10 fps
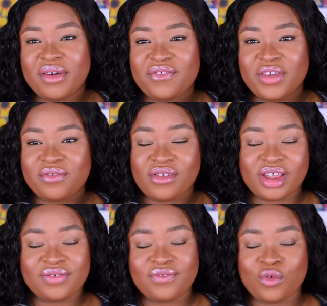my
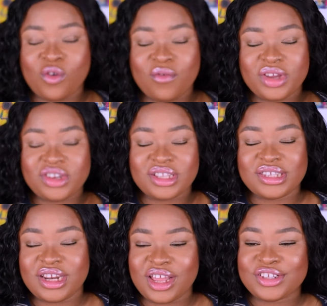favorite full coverage
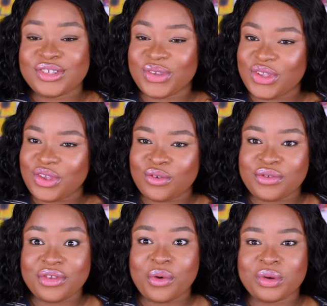concealer to
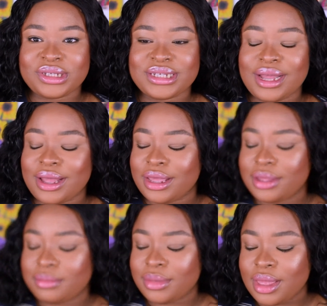use all the
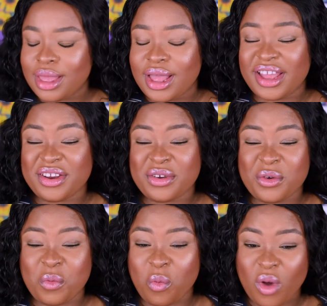time. I don't
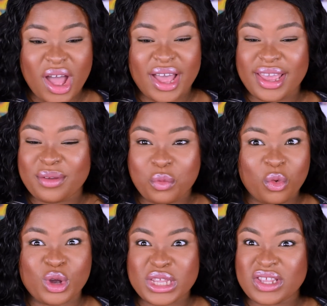know why,
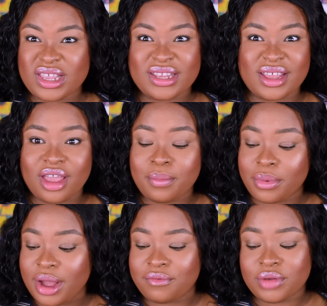what's in there,
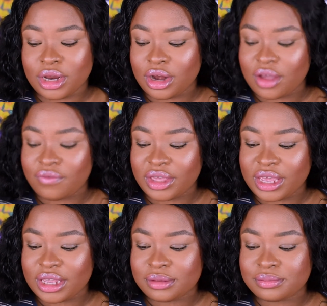but I really love
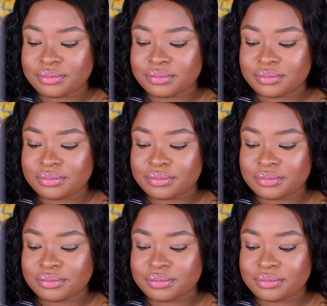it.